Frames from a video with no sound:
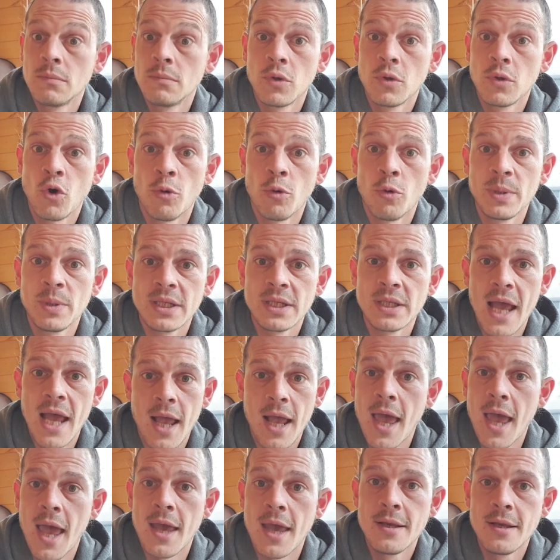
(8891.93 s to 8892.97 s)
a couple of
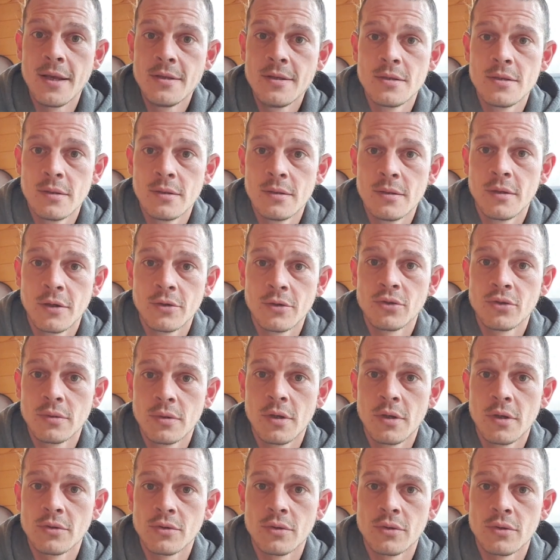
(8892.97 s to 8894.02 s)
decades, not
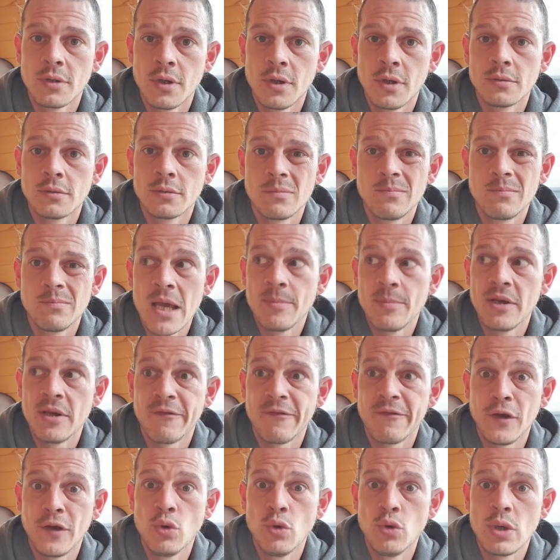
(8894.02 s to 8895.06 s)
not you know maybe a
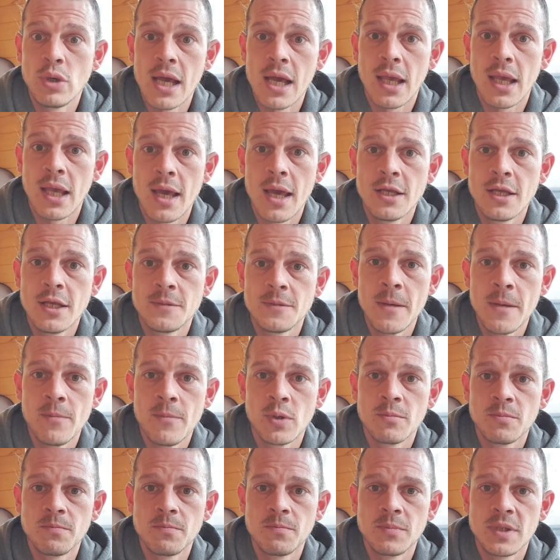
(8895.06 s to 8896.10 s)
few decades, maybe when
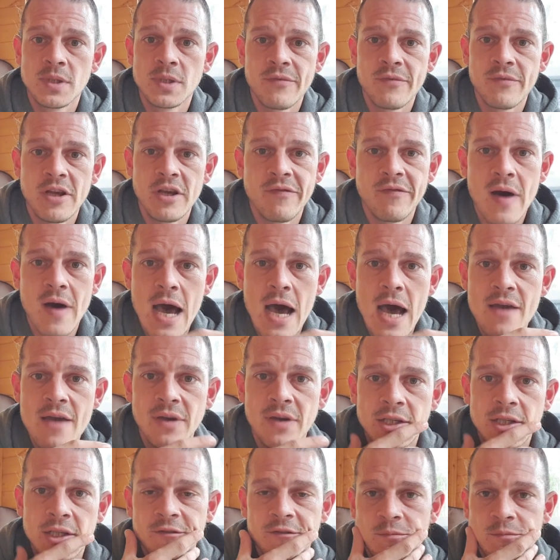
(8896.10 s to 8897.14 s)
I'm 75
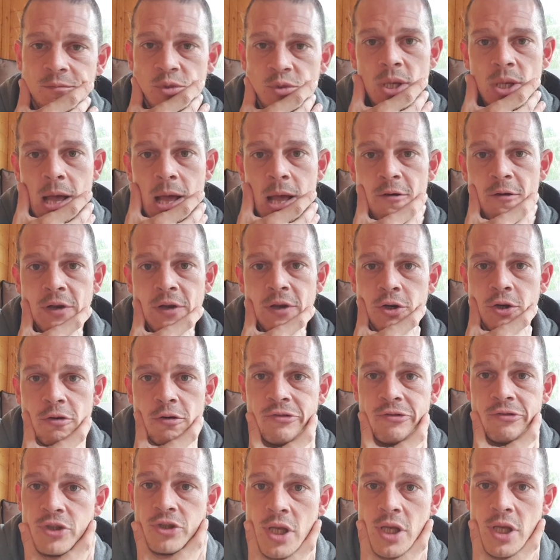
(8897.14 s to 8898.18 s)
ish, if I'm still healthy
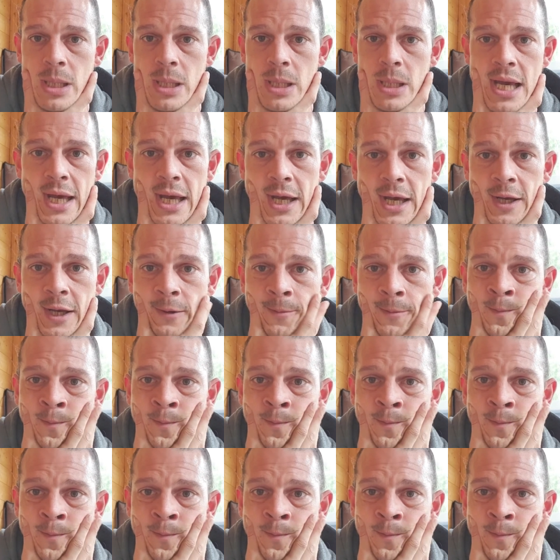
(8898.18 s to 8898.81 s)
enough and still here.